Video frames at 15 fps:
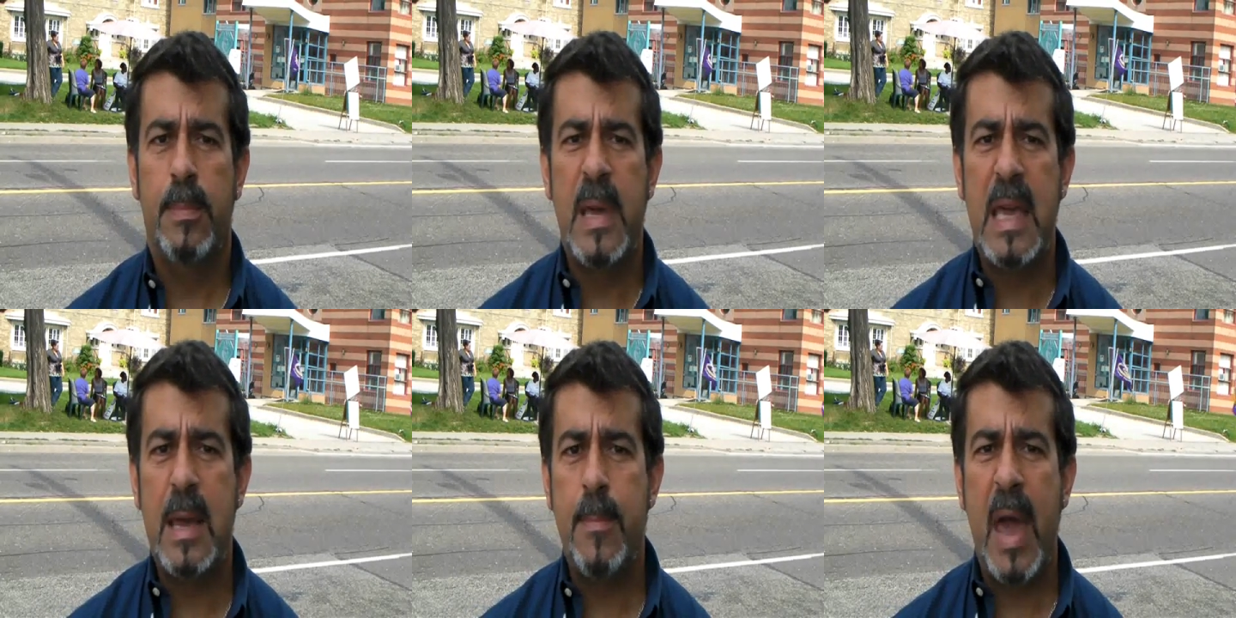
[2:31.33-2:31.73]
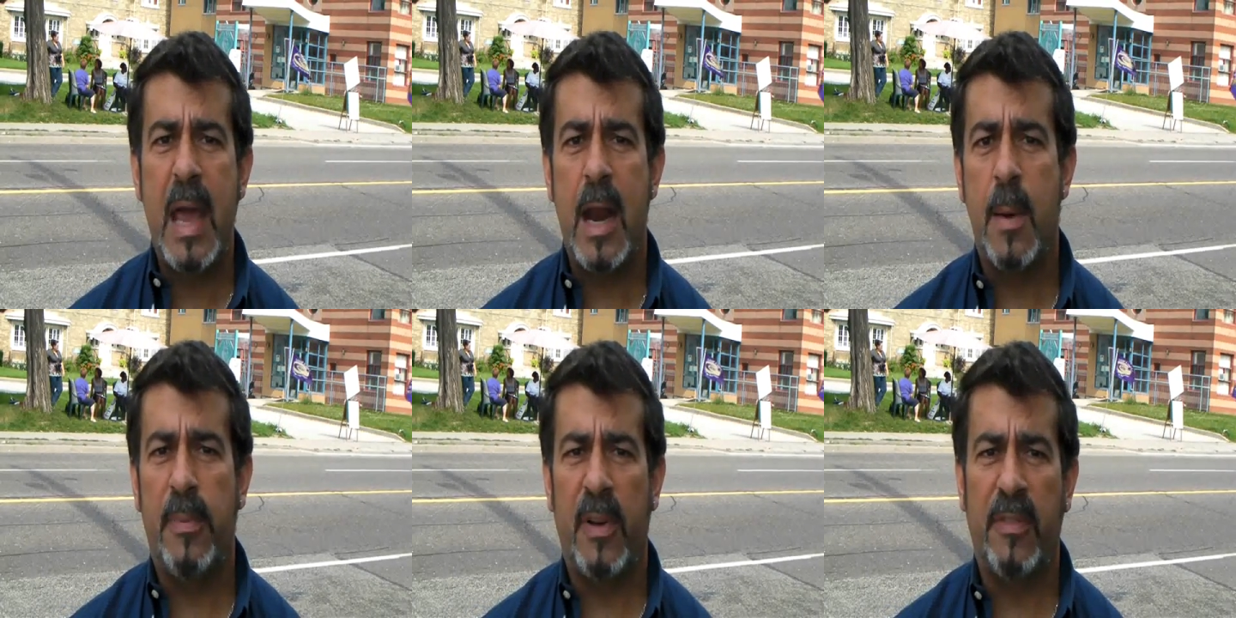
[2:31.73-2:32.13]
be
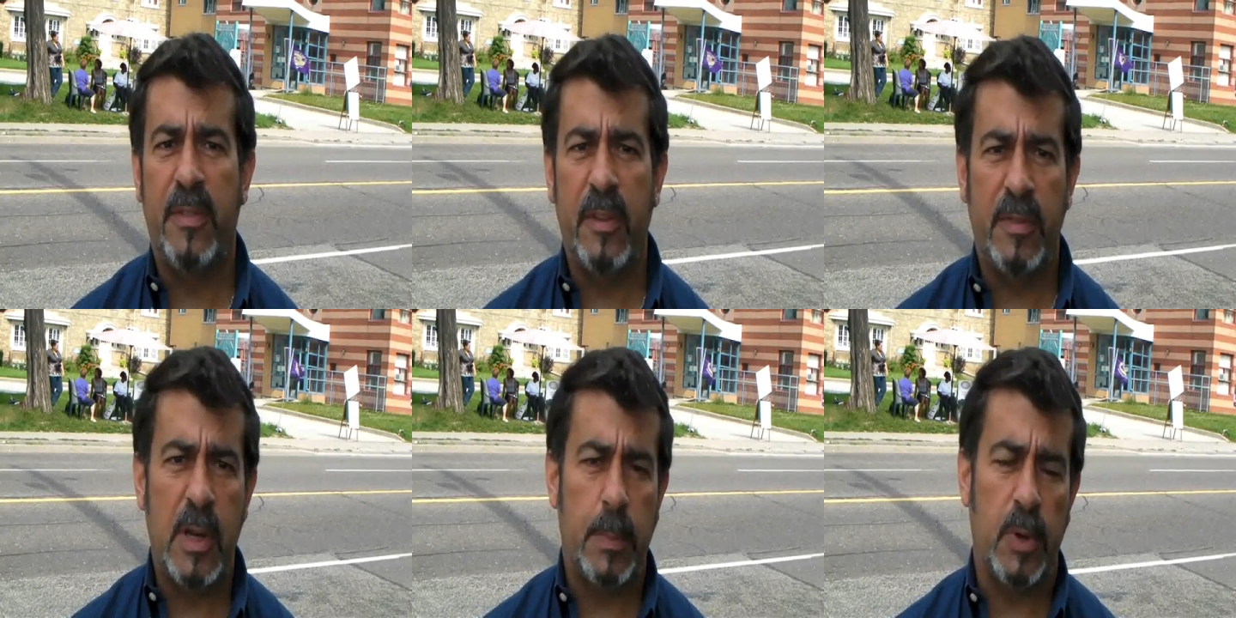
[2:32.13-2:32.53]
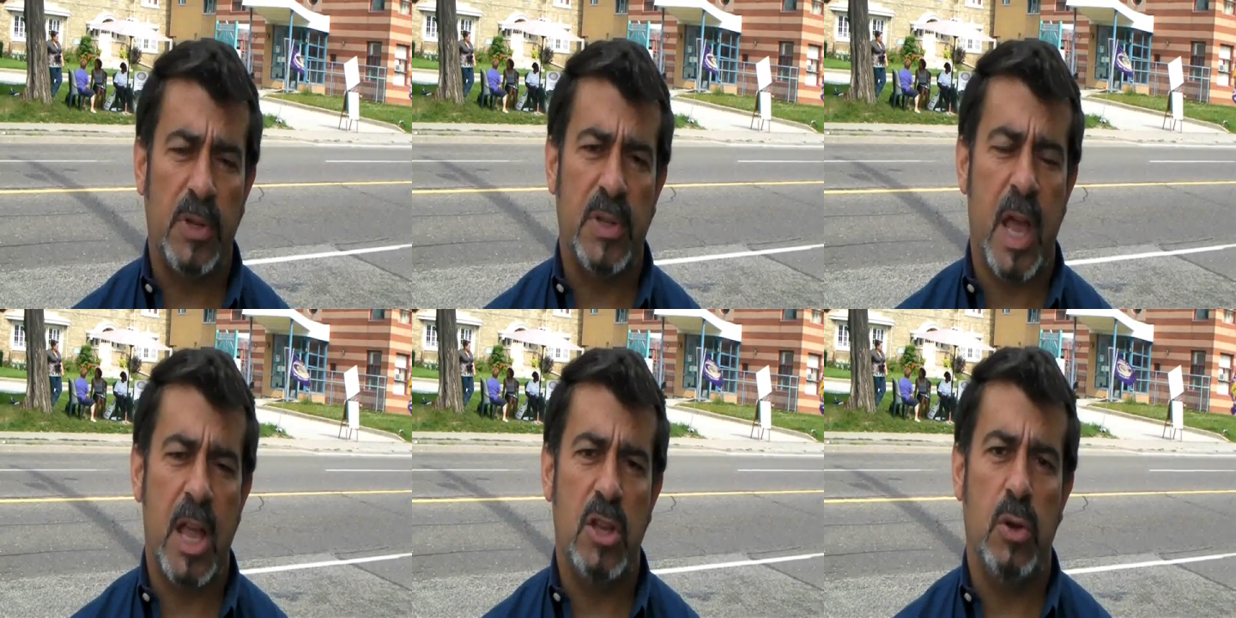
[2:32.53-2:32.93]
made up of
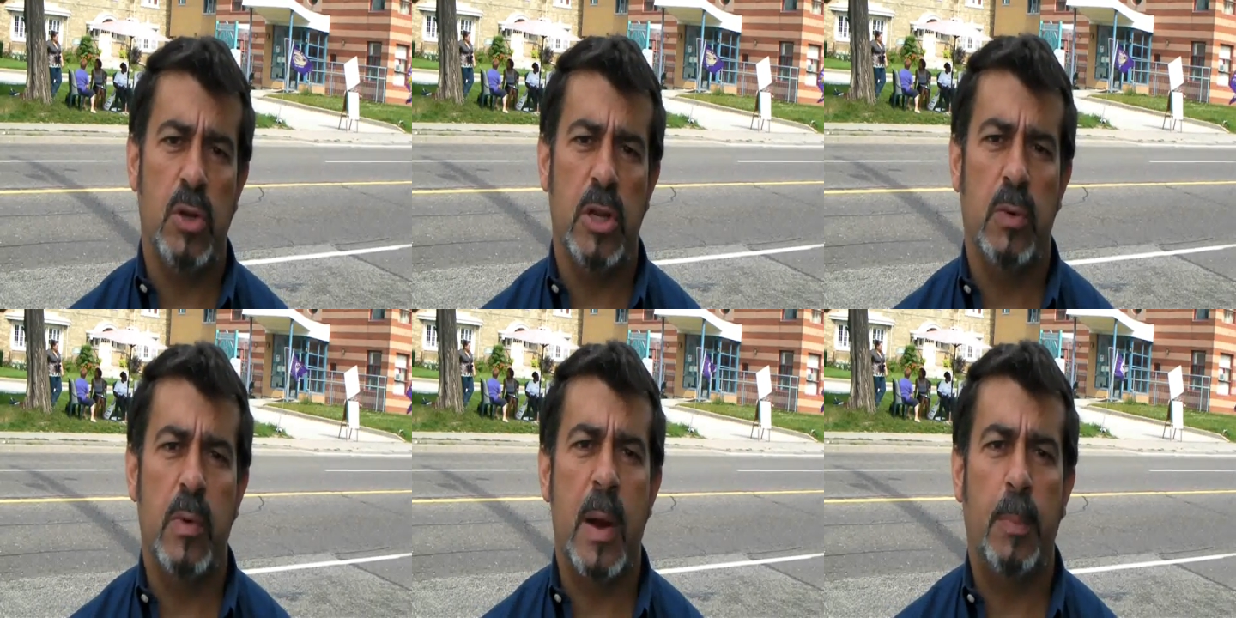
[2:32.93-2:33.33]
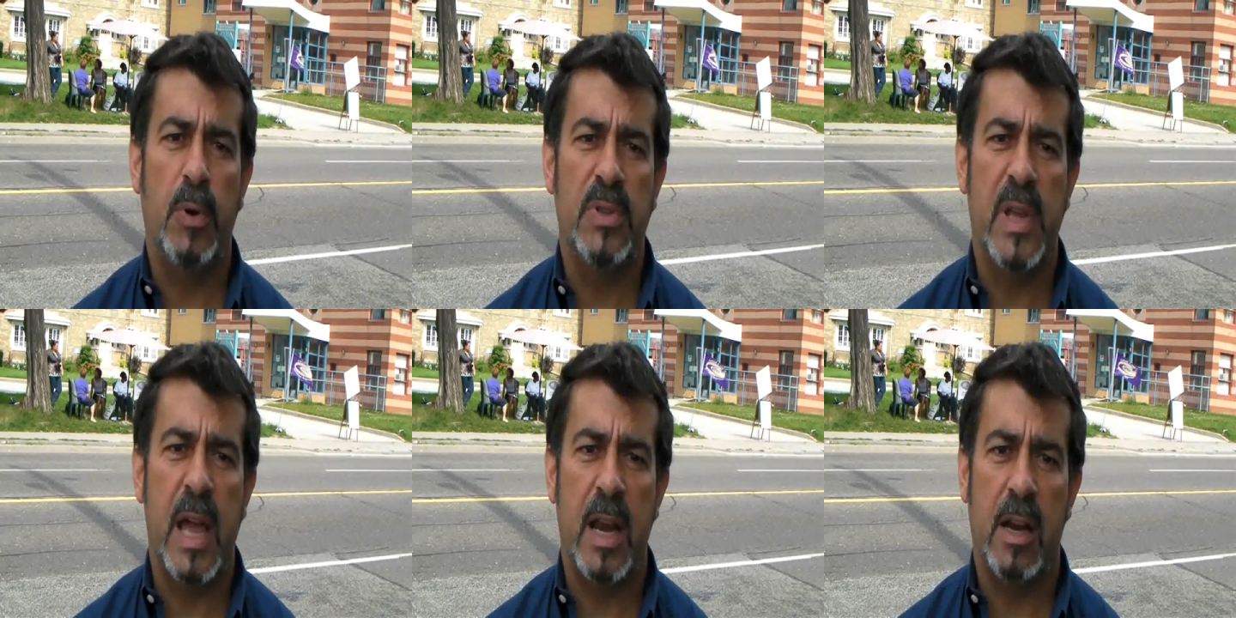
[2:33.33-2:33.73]
50% union
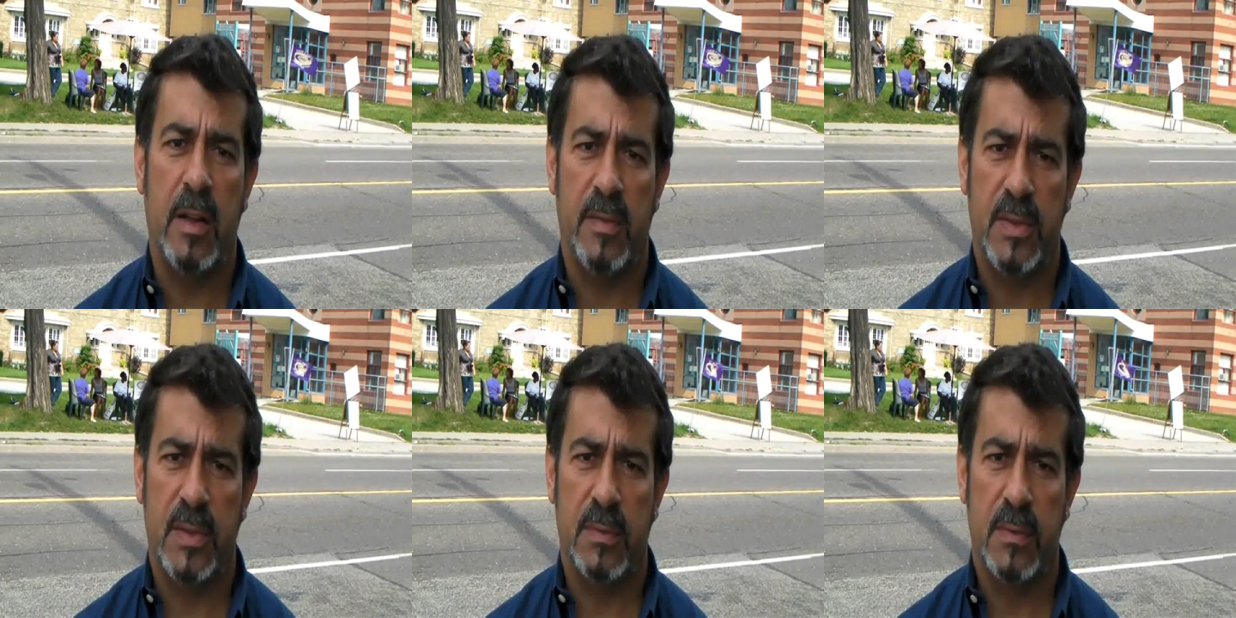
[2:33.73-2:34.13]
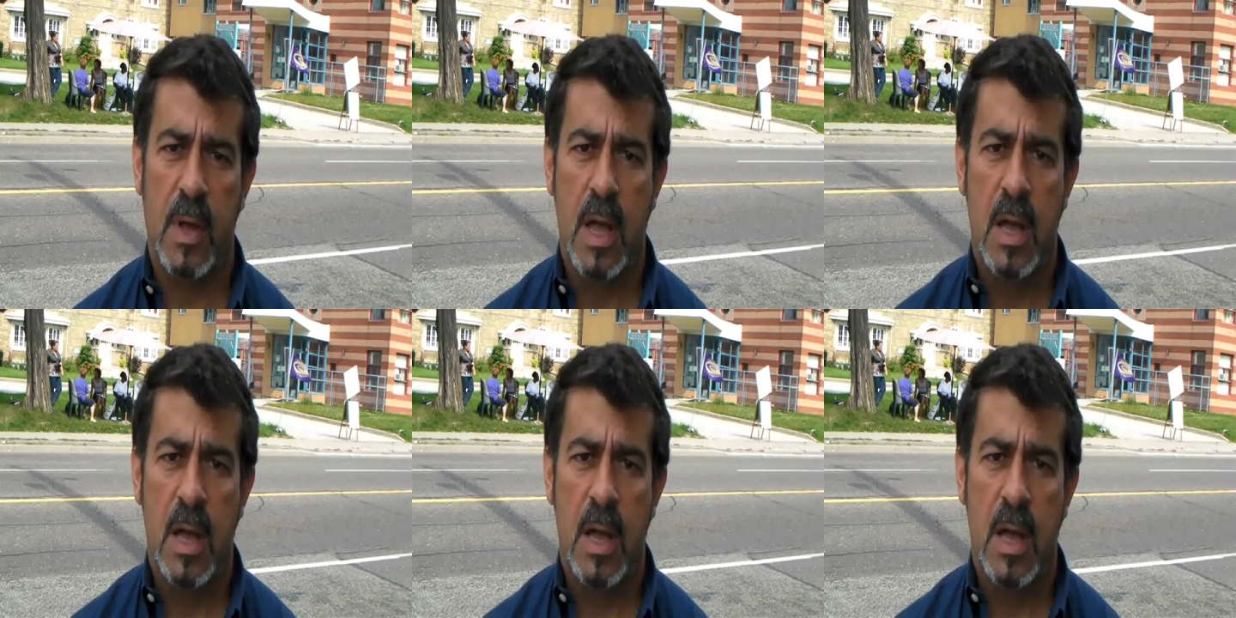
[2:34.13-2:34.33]
representatives.